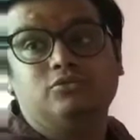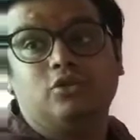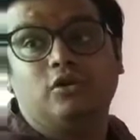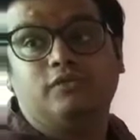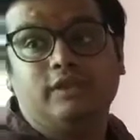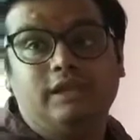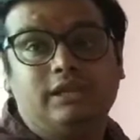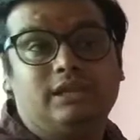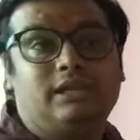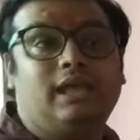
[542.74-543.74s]
of
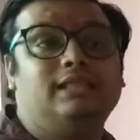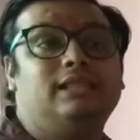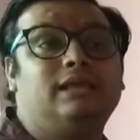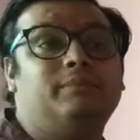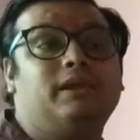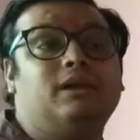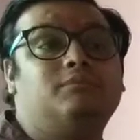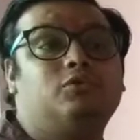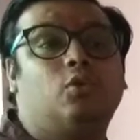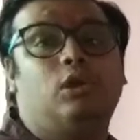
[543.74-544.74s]
heat and they
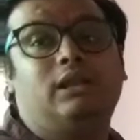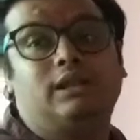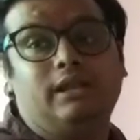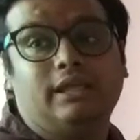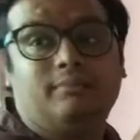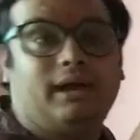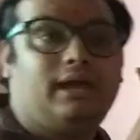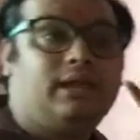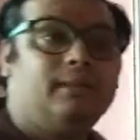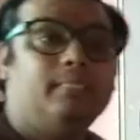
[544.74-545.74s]
become colder day
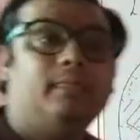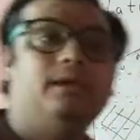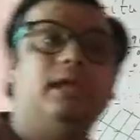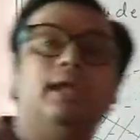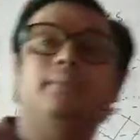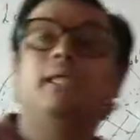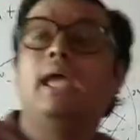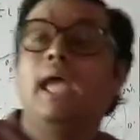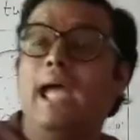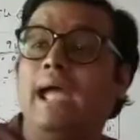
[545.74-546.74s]
by day.
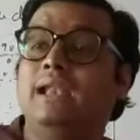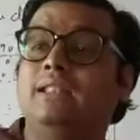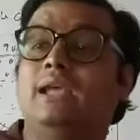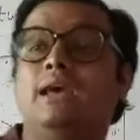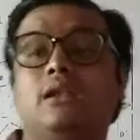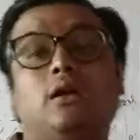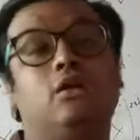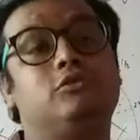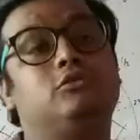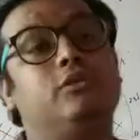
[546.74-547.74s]
And there
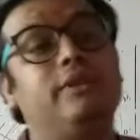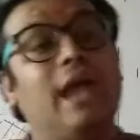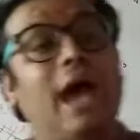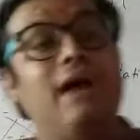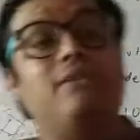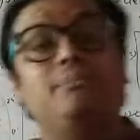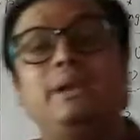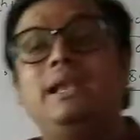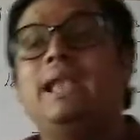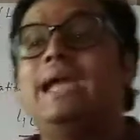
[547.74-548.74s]
also we have a
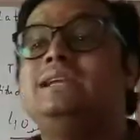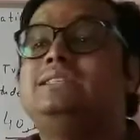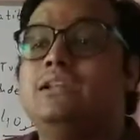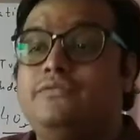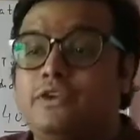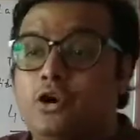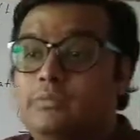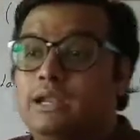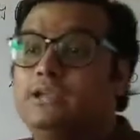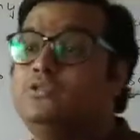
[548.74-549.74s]
midnight sun
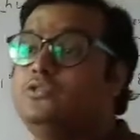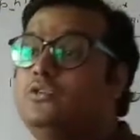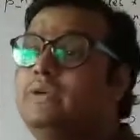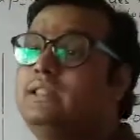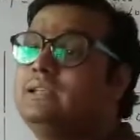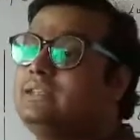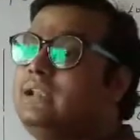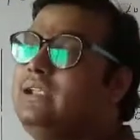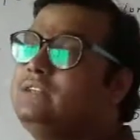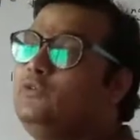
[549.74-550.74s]
phenomena. You know, when the
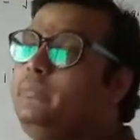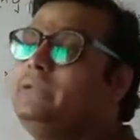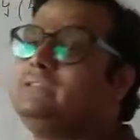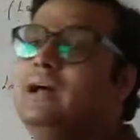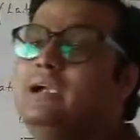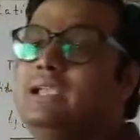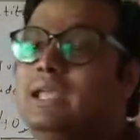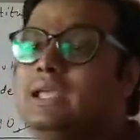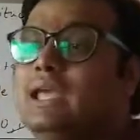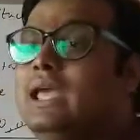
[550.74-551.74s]
sun rays would be
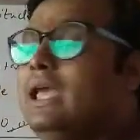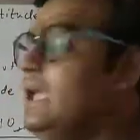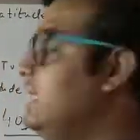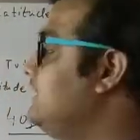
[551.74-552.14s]
slanting in